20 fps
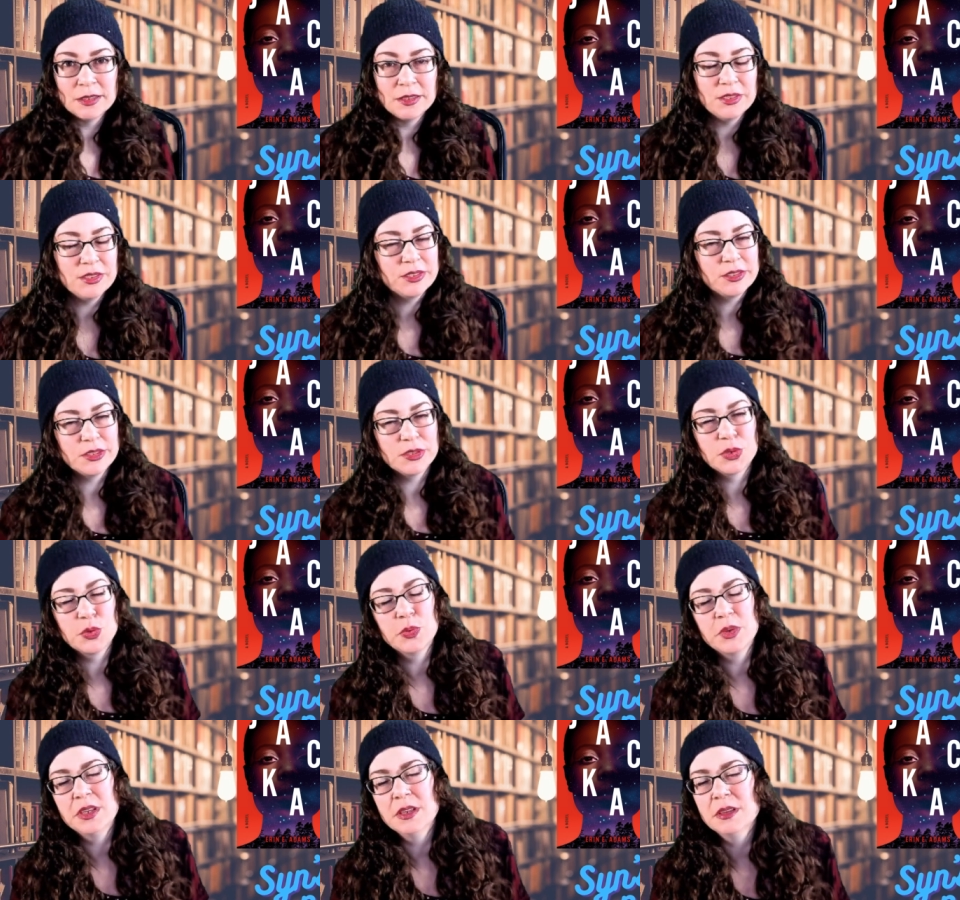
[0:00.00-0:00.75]
Just a
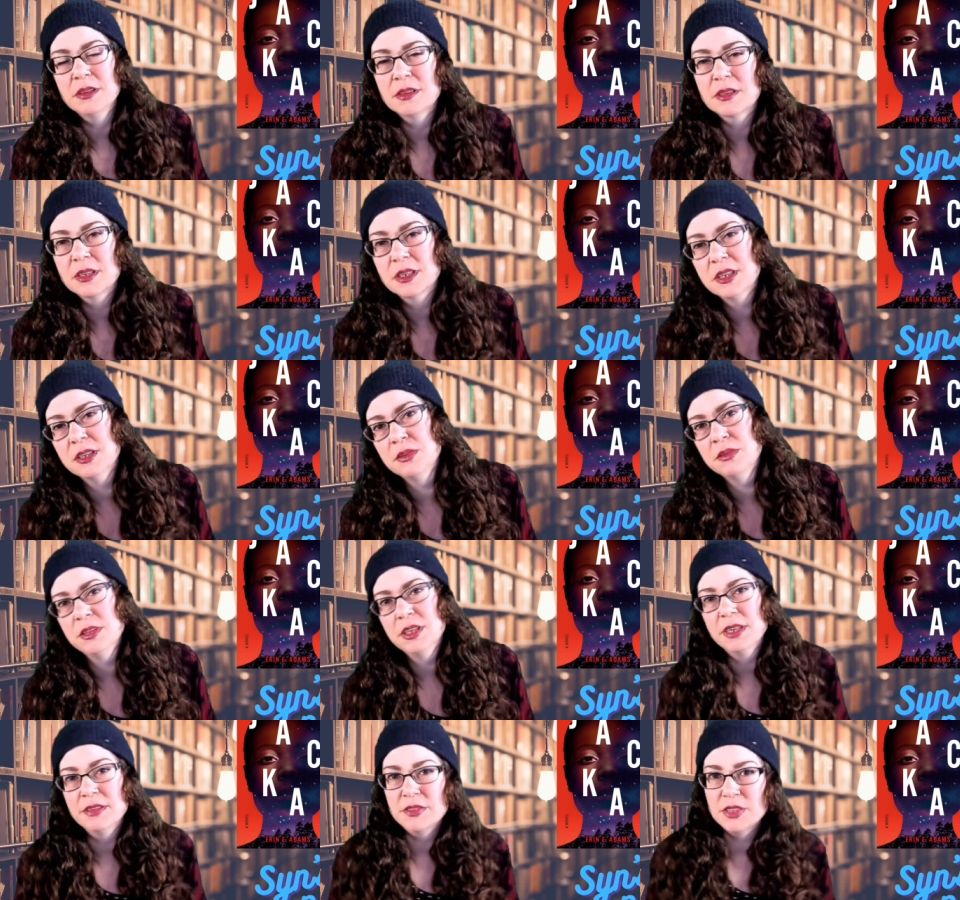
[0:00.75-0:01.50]
sweet little girl who
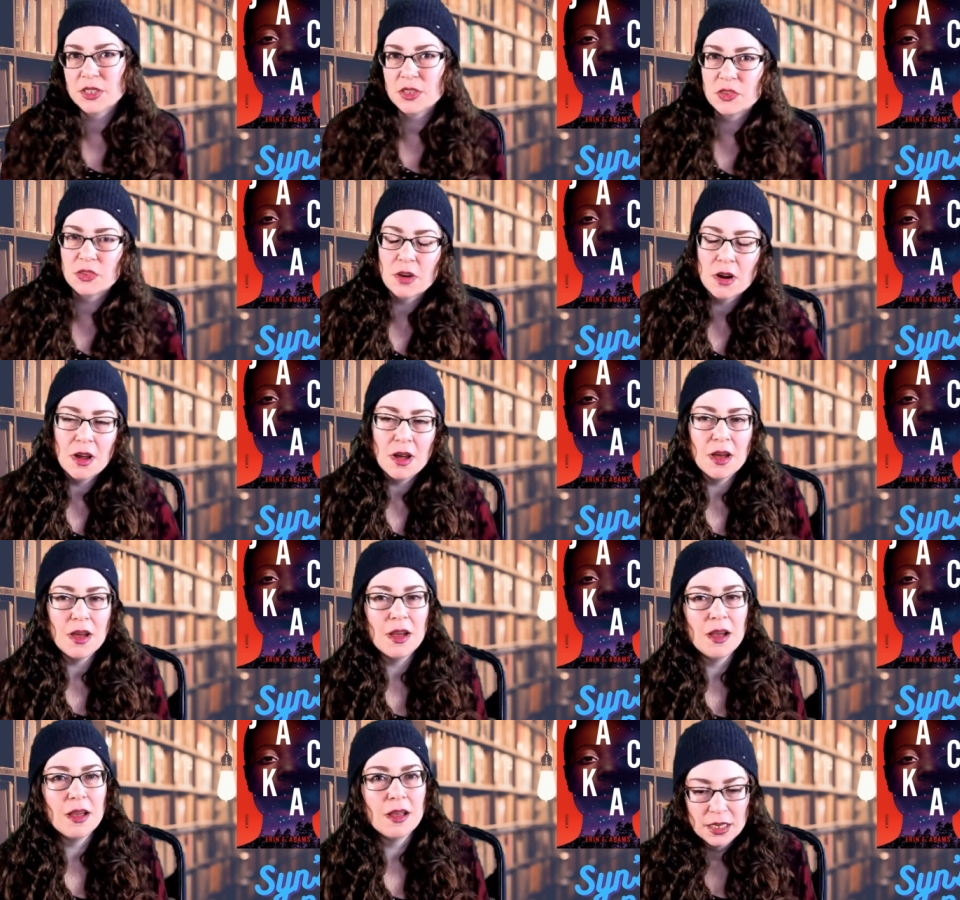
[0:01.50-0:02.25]
loves to
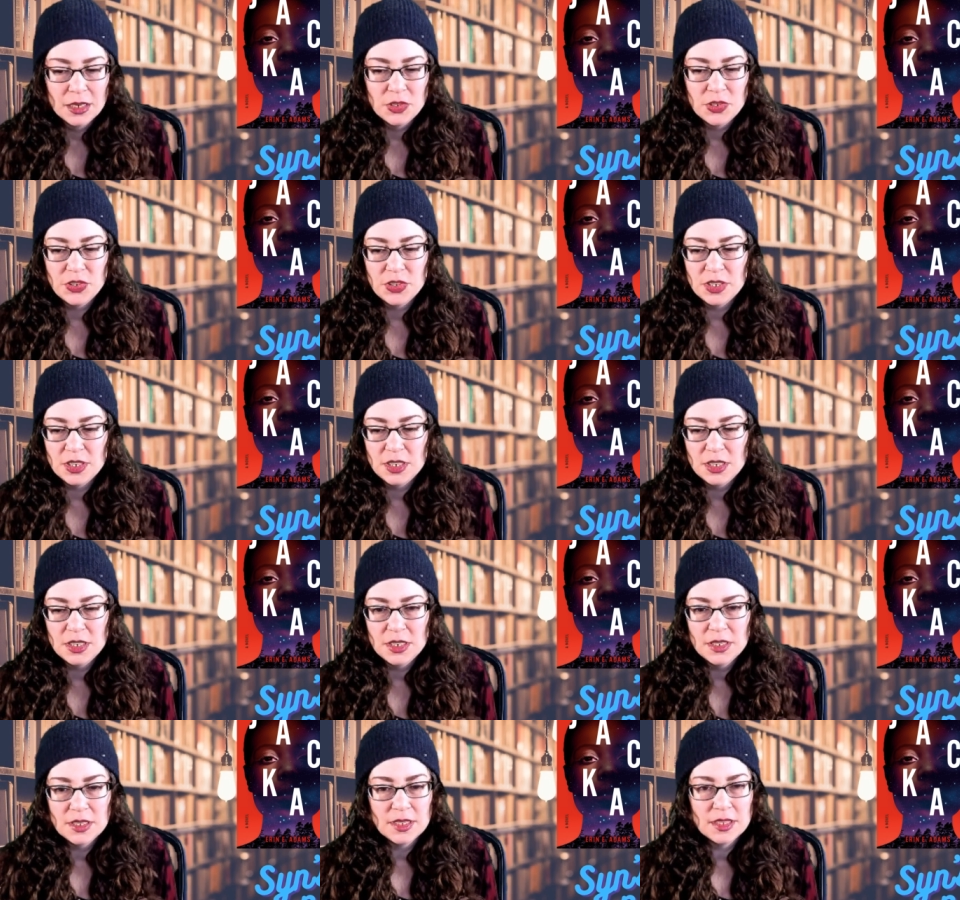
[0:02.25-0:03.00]
draw.
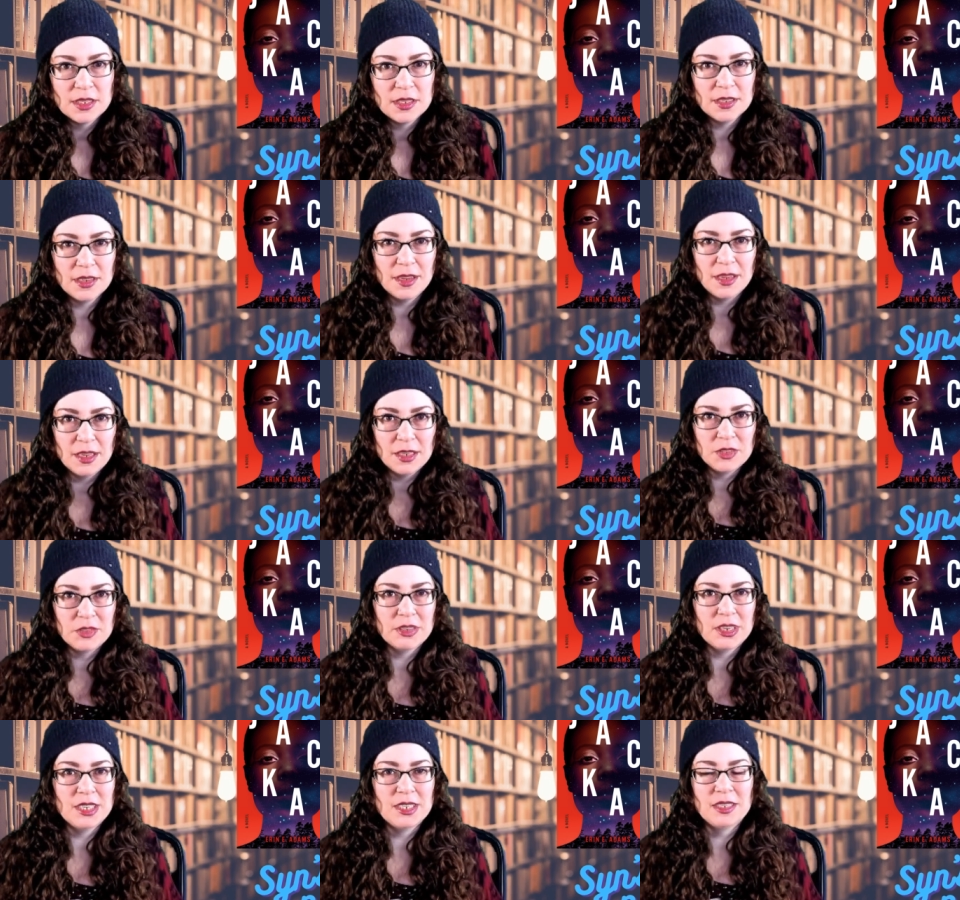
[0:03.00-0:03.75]
She's all
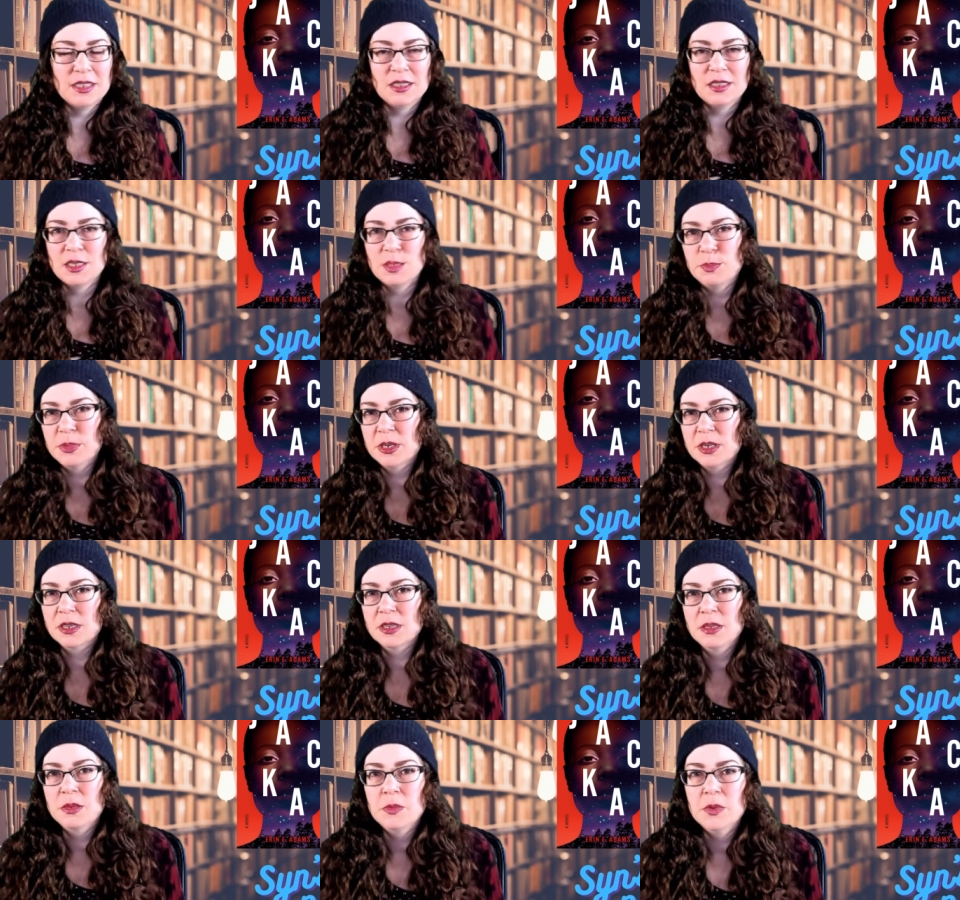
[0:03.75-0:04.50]
dressed in a
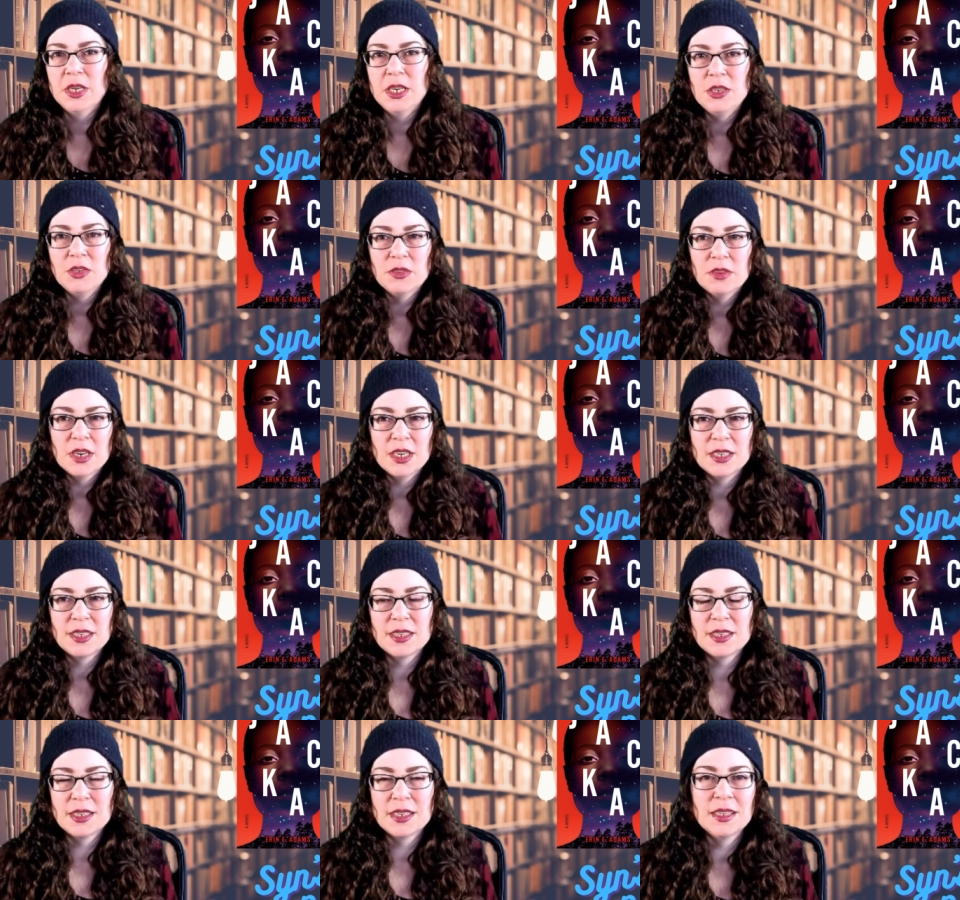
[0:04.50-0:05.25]
sparkly white
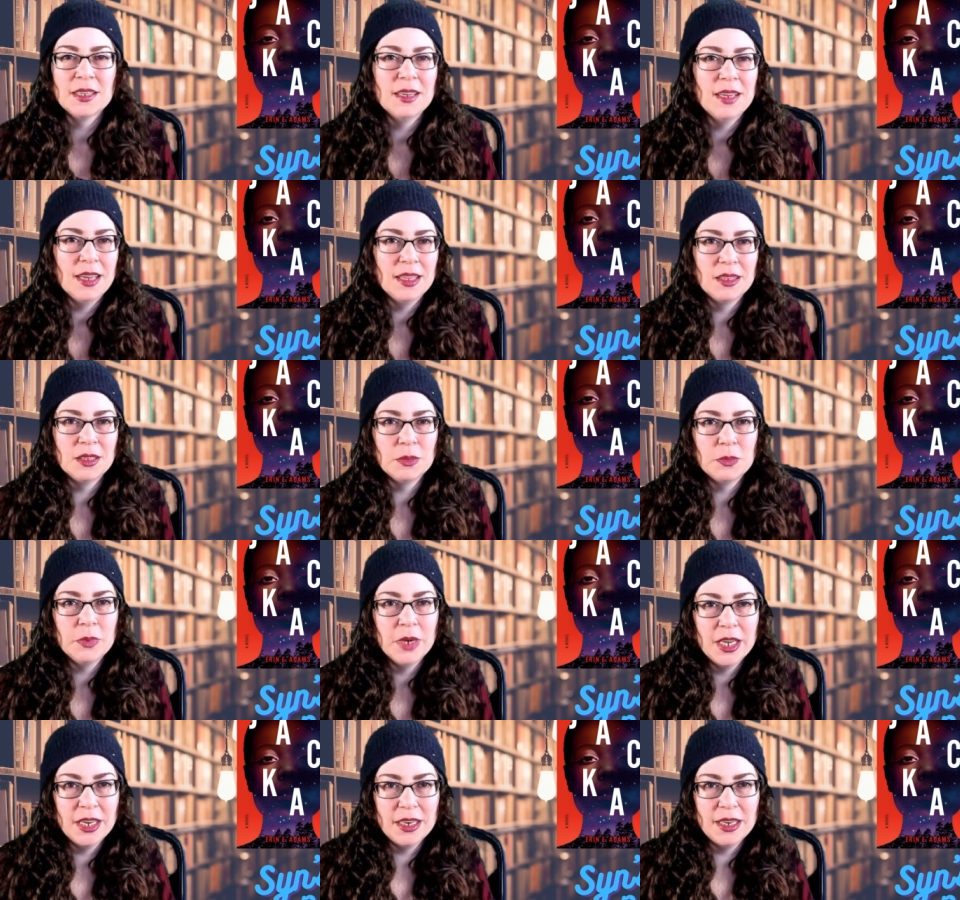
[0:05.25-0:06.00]
dress at the
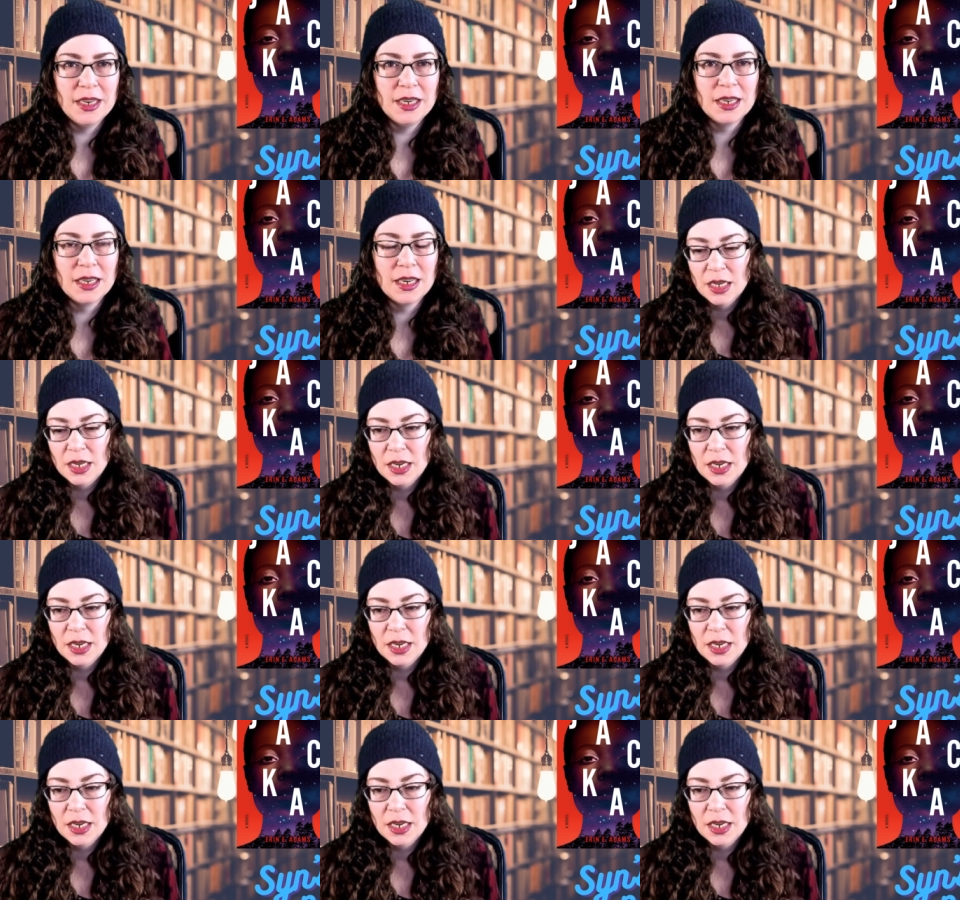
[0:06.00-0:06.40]
wedding.